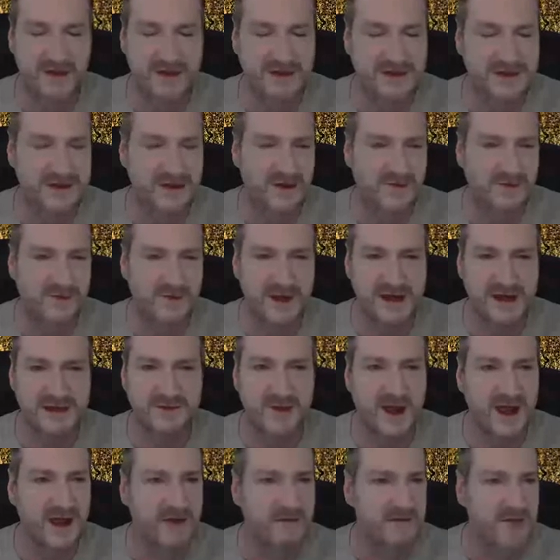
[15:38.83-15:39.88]
E-on
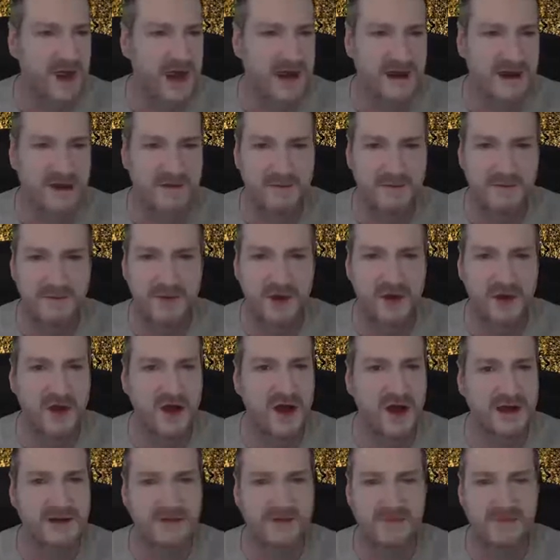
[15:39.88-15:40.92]
Software's way of making
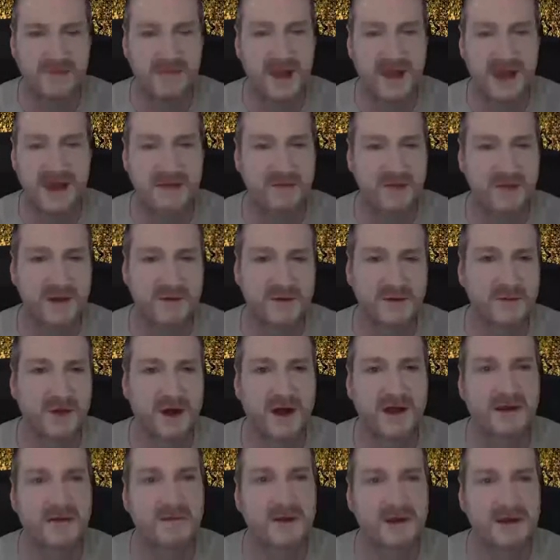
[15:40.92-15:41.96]
you guys, making people
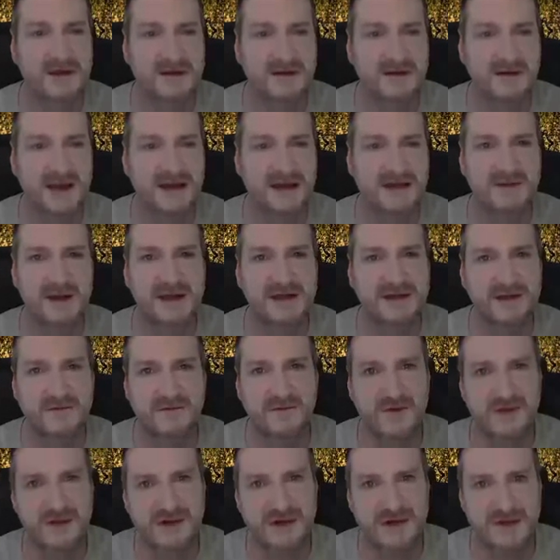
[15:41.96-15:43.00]
buy the most
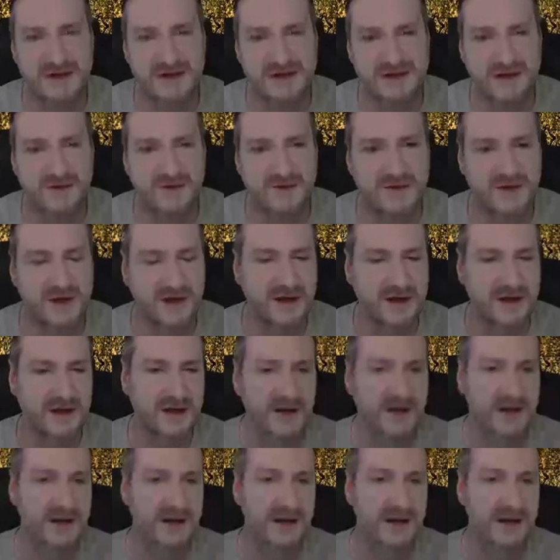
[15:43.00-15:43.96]
expensive version of the software.